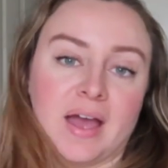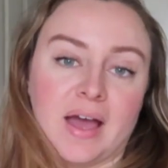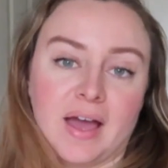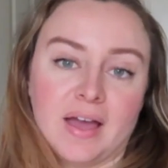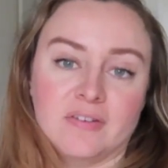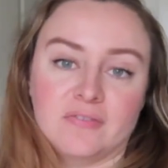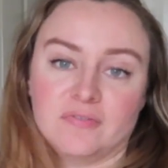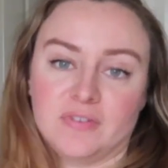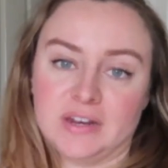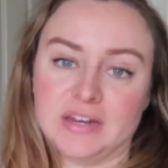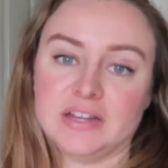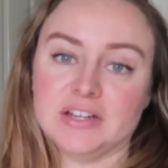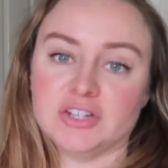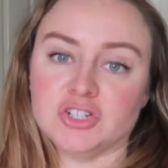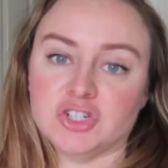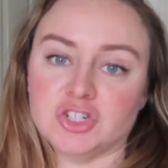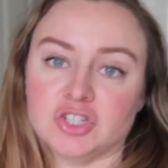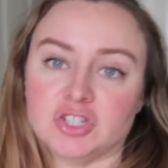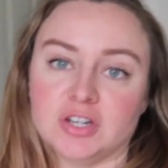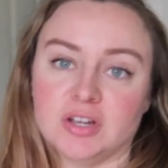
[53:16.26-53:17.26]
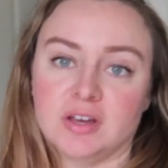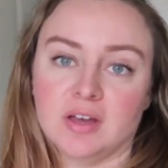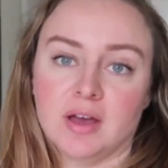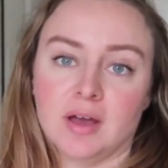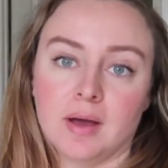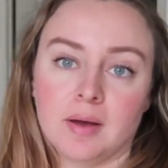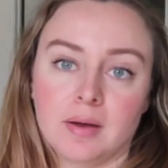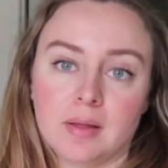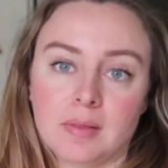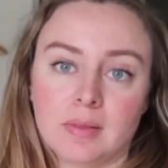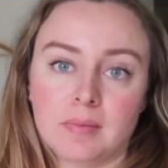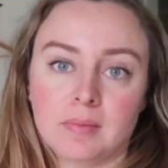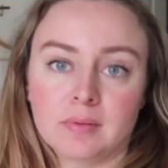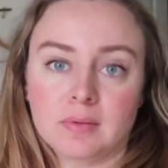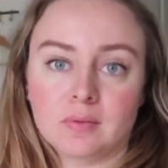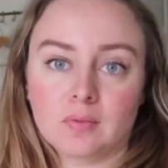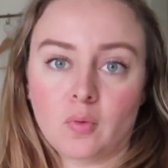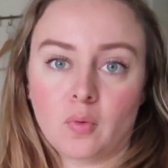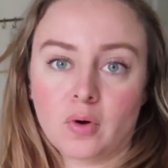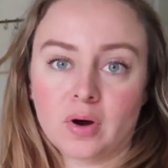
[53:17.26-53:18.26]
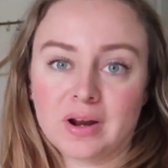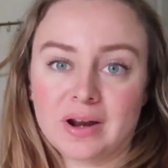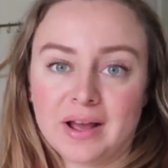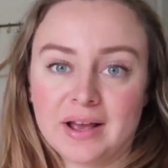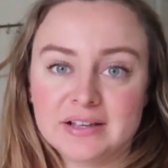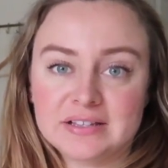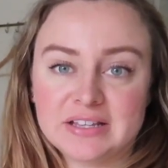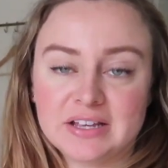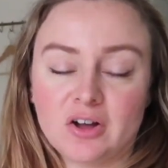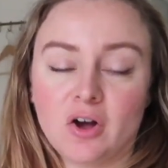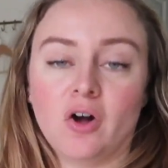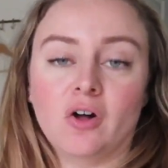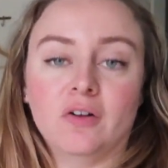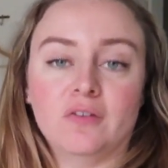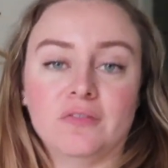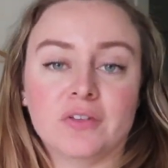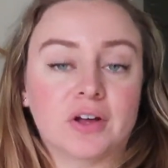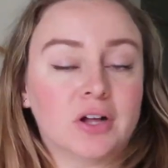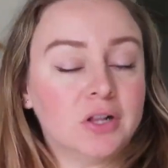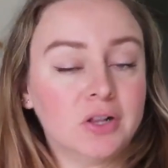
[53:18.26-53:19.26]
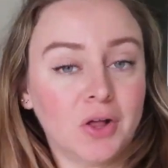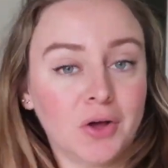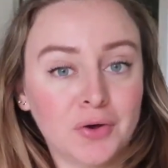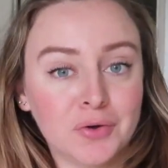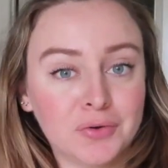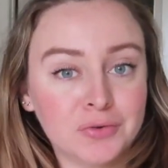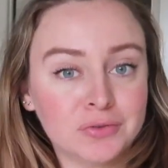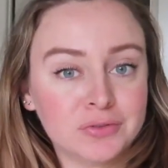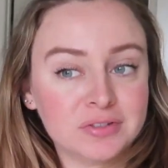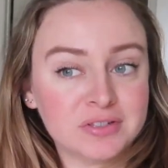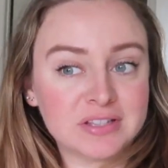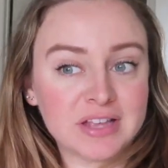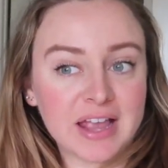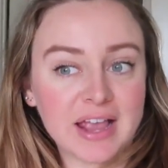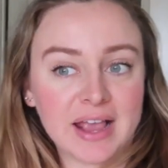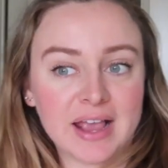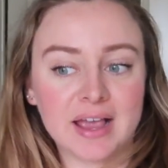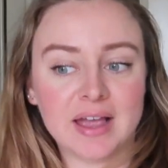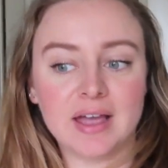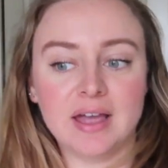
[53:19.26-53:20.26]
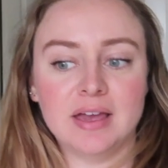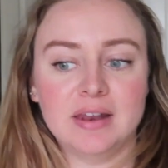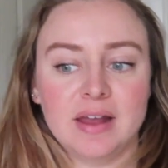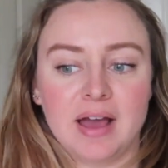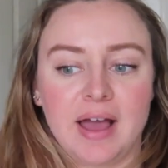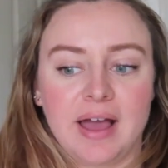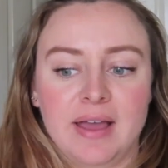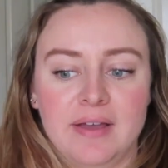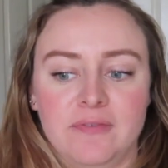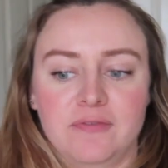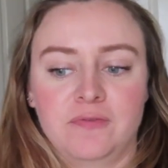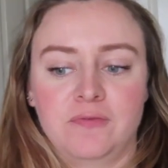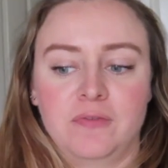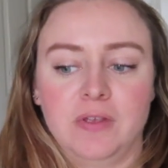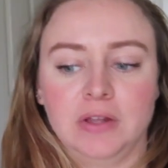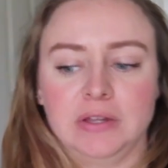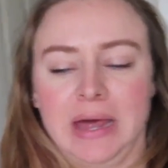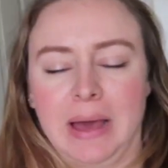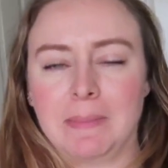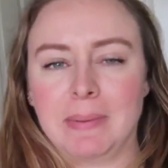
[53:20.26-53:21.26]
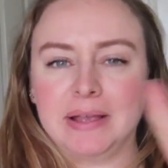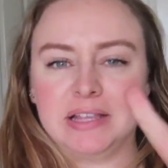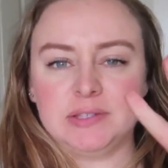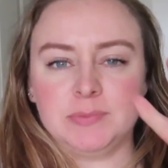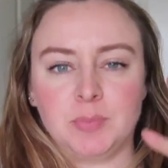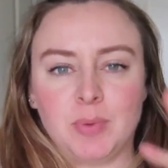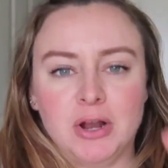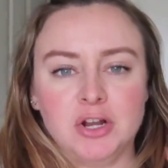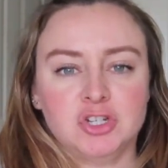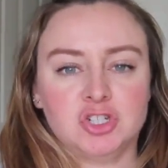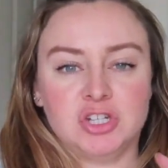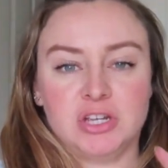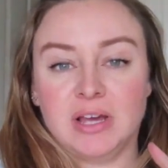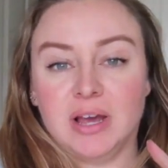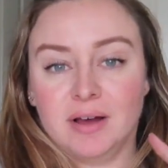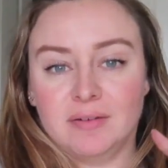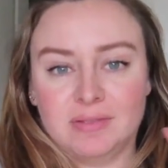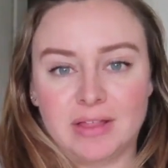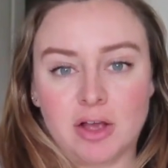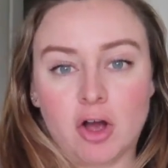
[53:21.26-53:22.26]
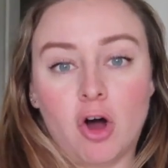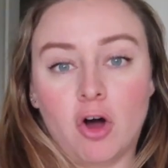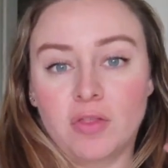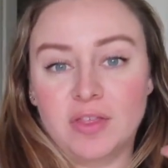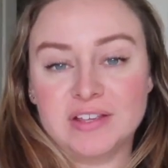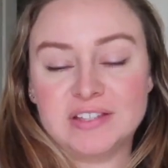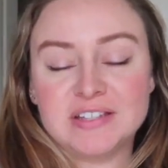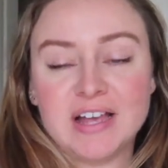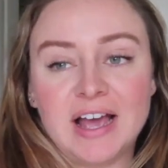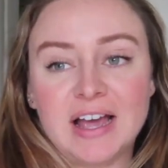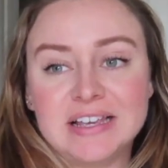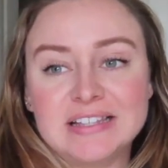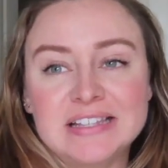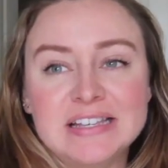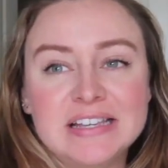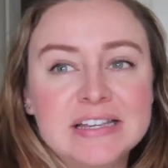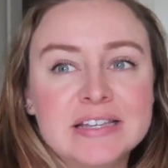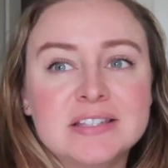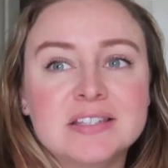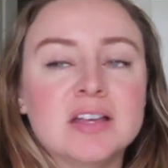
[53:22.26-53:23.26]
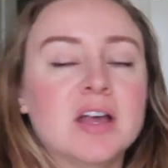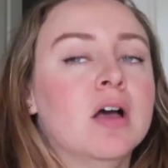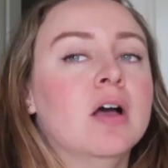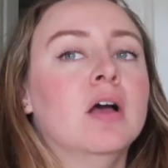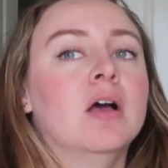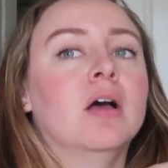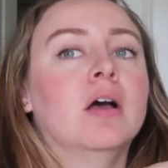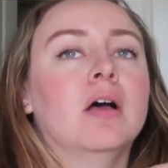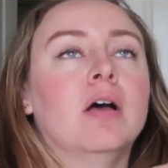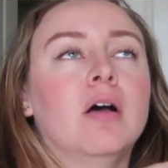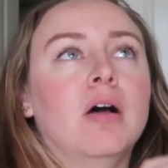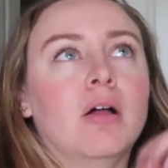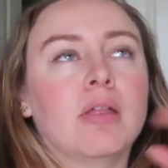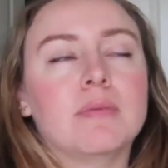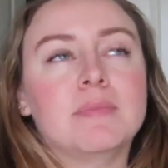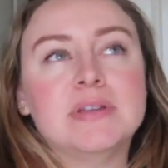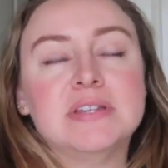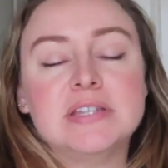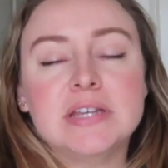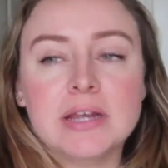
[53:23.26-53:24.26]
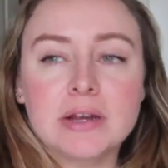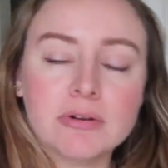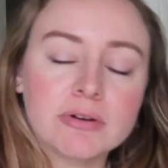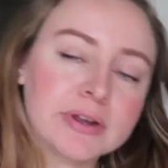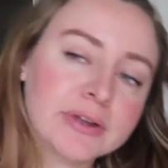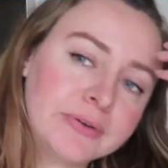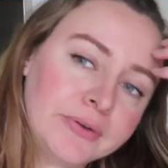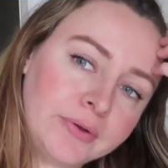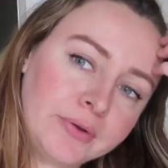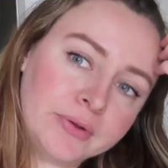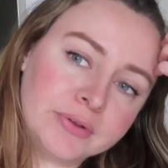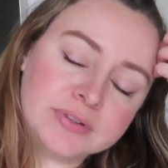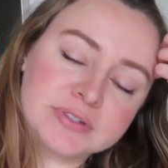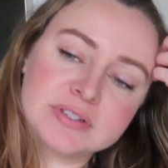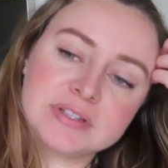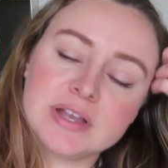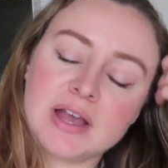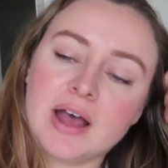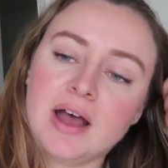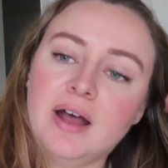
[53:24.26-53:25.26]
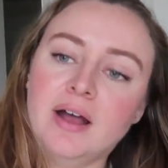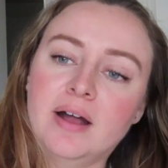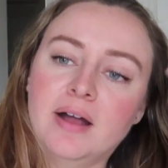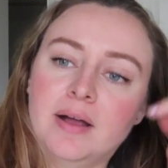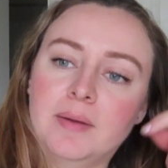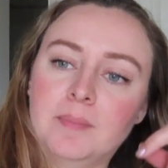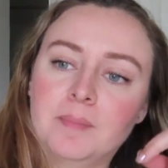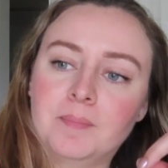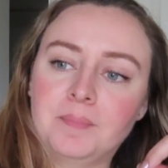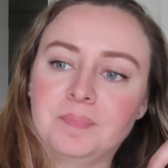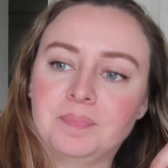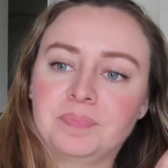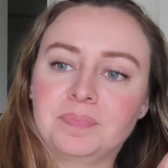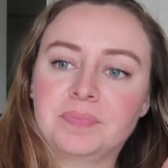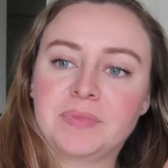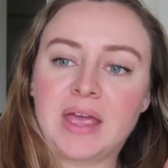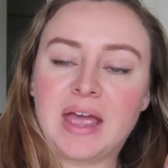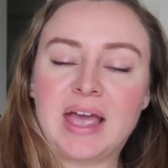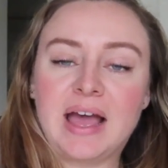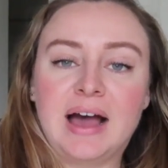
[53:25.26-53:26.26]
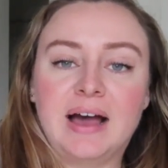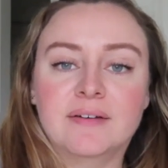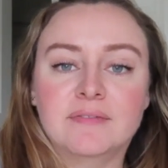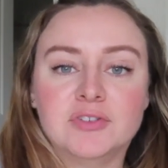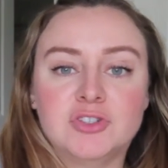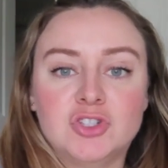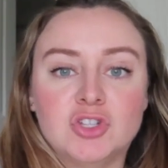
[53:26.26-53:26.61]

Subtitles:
I finished organizing all of the clothes, and I filled out my spreadsheet of like all the sizes, all the materials that I have.